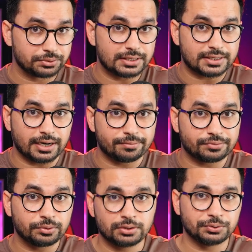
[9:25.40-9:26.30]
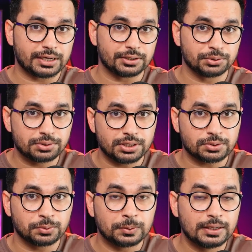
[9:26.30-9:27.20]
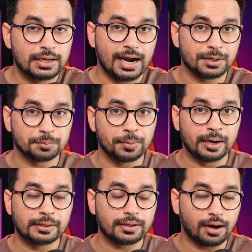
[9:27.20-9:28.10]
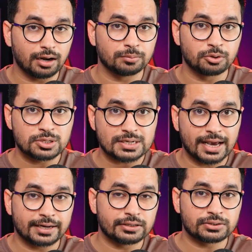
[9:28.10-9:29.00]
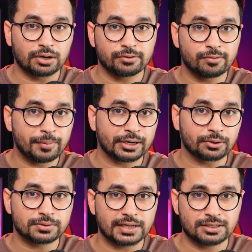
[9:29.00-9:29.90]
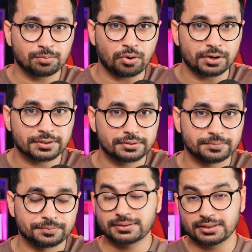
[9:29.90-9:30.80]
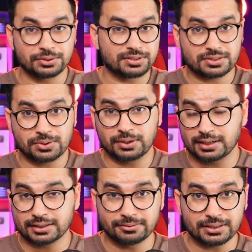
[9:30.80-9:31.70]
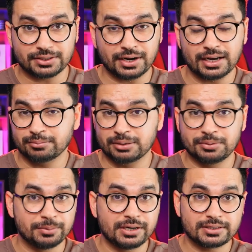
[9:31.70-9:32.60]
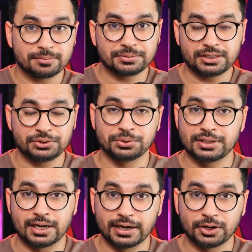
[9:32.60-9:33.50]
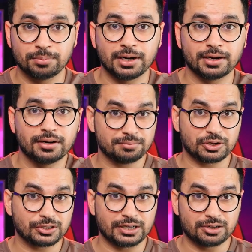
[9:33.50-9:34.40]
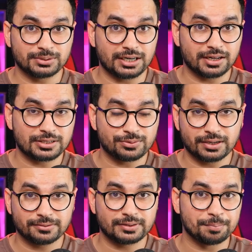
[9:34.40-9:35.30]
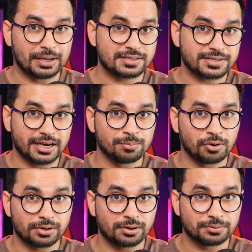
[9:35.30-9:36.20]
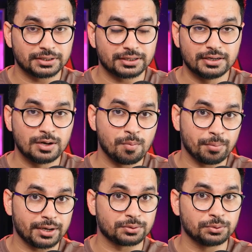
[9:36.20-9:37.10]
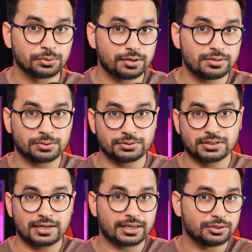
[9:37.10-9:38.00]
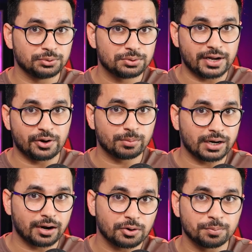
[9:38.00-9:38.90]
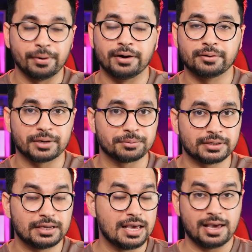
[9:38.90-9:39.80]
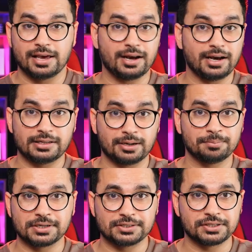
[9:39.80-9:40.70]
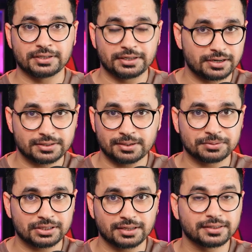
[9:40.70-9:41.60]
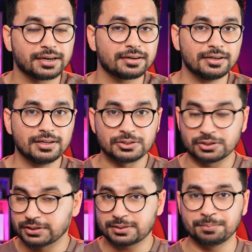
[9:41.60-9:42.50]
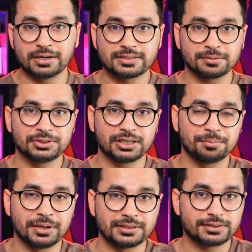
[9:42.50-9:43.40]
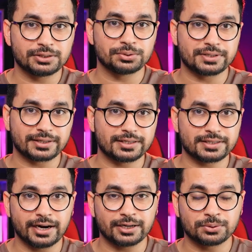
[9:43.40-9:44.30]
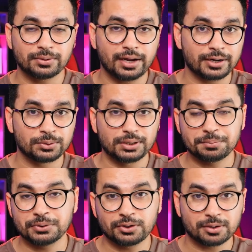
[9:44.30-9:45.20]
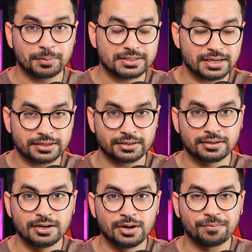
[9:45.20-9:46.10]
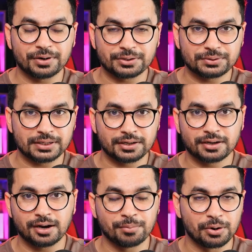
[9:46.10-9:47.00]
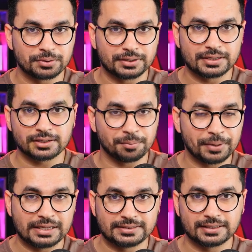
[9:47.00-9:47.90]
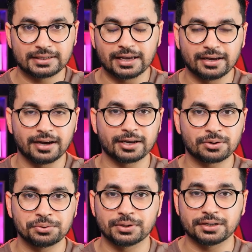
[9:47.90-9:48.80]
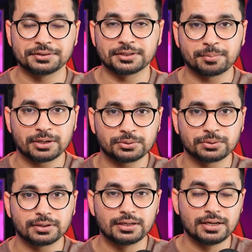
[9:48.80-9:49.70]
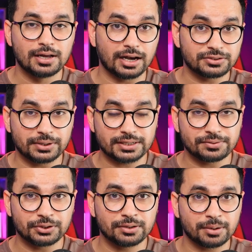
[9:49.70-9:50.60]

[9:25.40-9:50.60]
this kind of tool, you can use this tool and build almost any sort of micro SaaS products. So just go ahead and give it a try and maybe build something using Nano Banana, because Nano Banana is one of the best A I model out there by Google. So just like use Nano Banana to build maybe A I thumbnail generator or something like that. So just build something amazing using this A I tool, and do let me know in the comment section what you think about this amazing A I code editor by Google. I see you next video. Bye